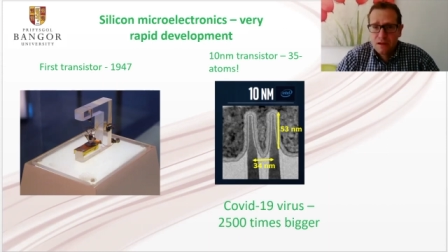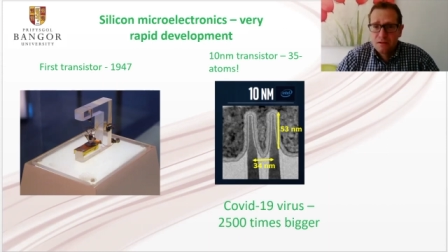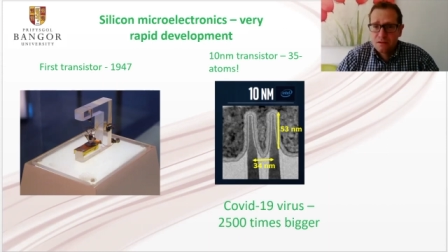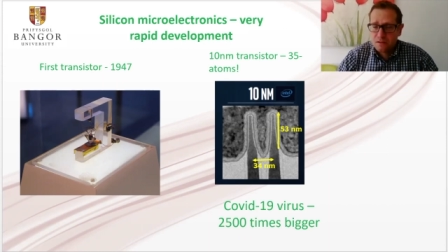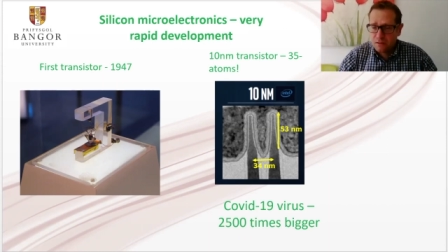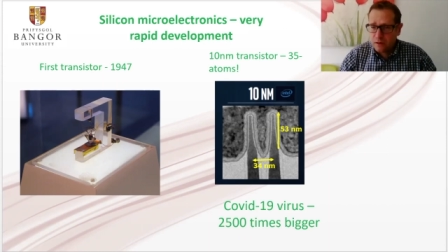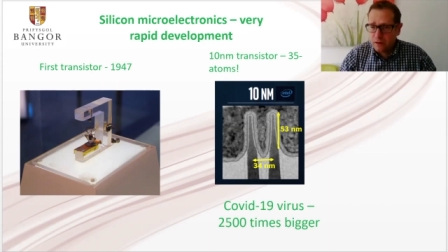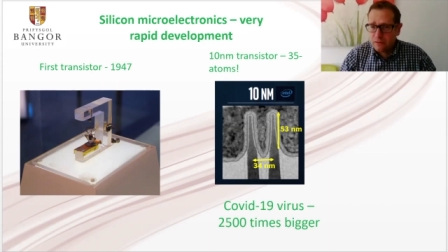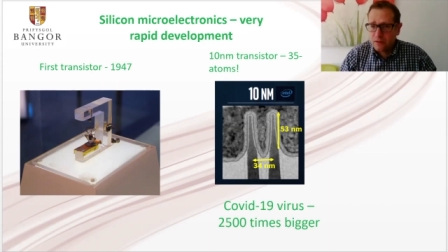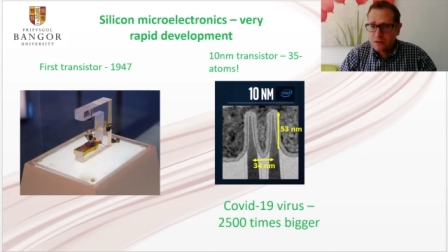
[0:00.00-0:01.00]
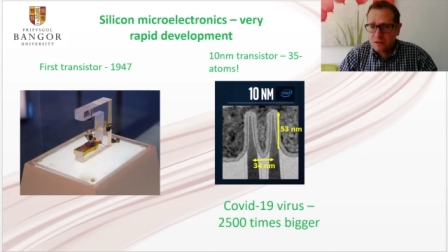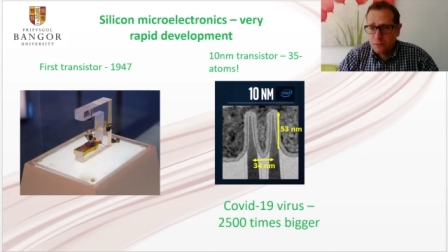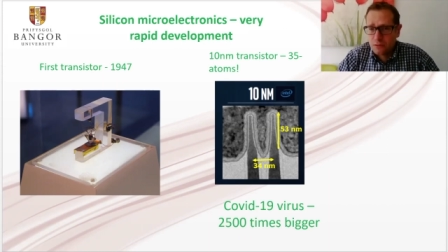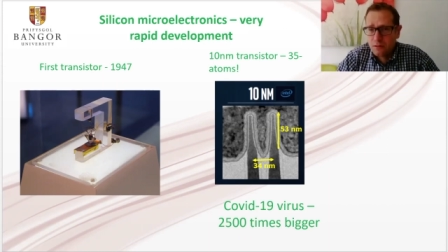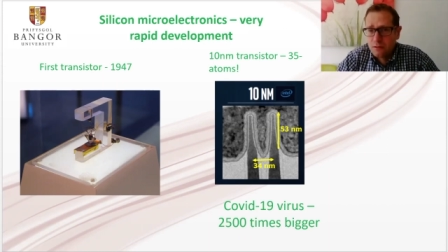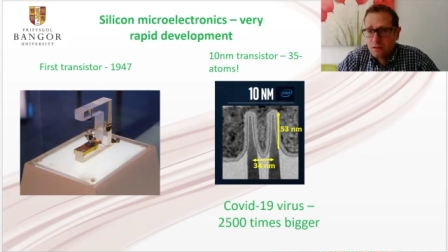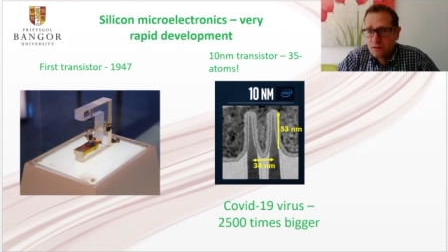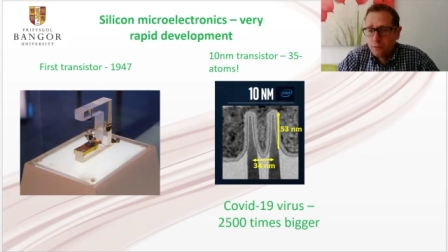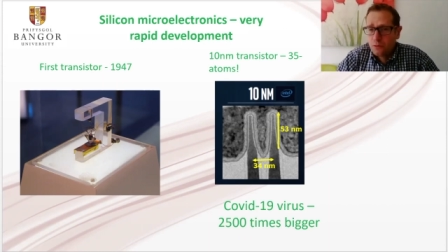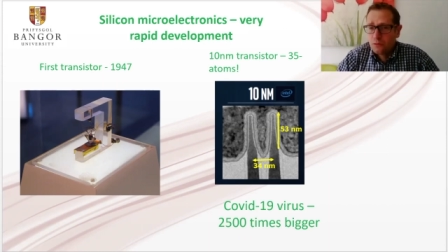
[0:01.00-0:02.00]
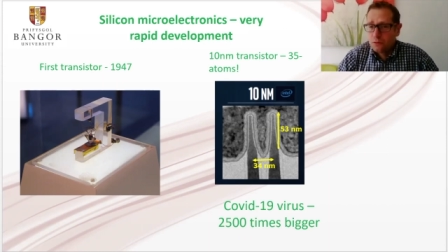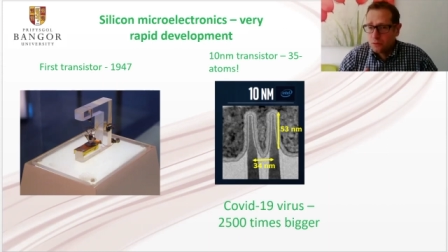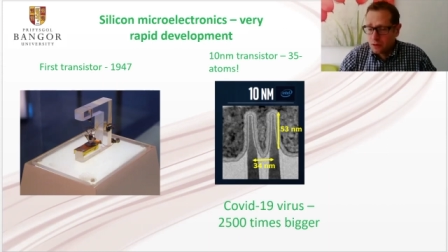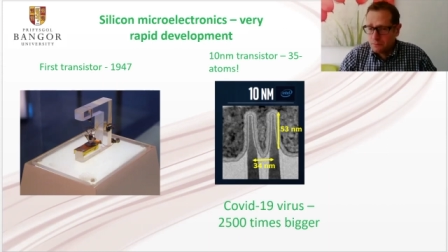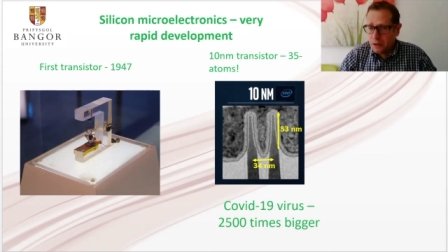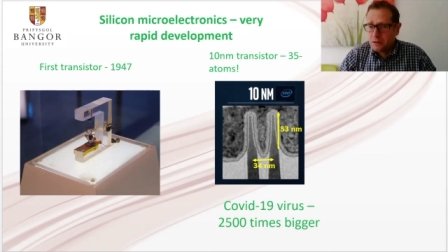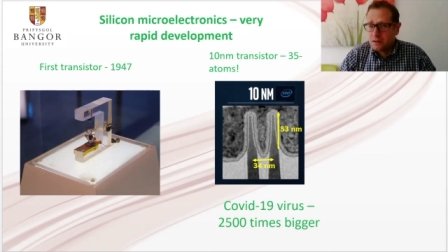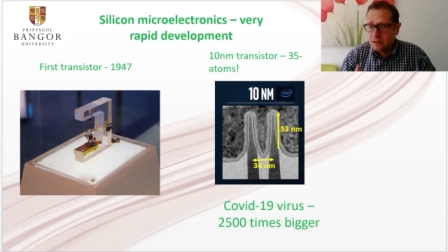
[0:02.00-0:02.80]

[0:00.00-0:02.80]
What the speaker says: So it's a very, very small component.